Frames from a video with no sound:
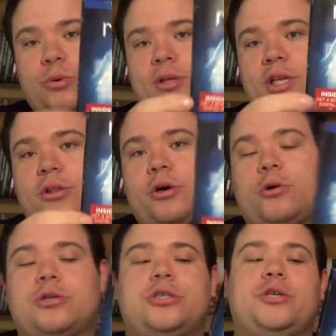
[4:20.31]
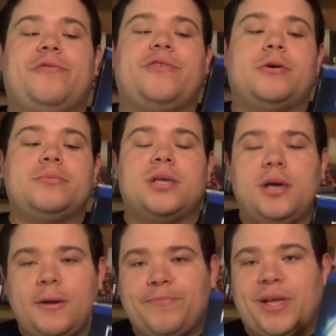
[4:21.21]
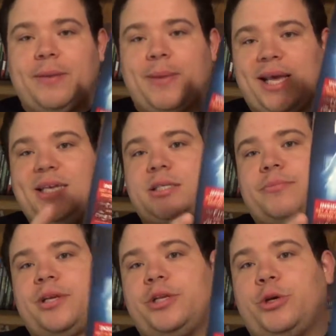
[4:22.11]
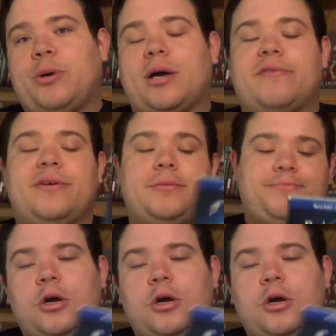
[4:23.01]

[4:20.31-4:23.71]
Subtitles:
with the older 2 films and making something new out of it.